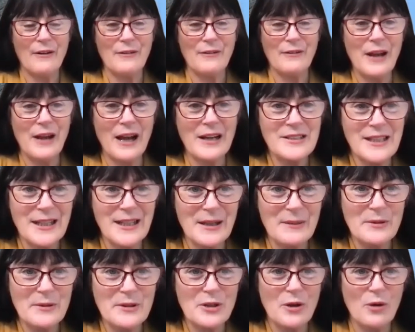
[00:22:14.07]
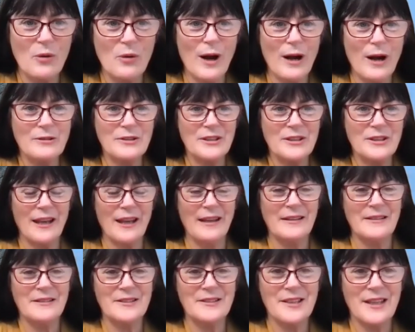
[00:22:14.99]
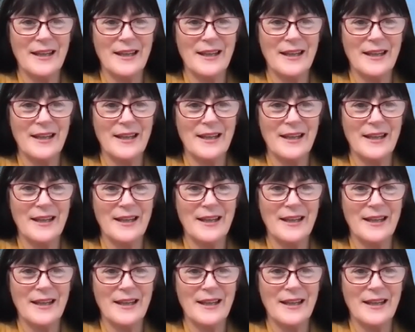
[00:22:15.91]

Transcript: not able to go out and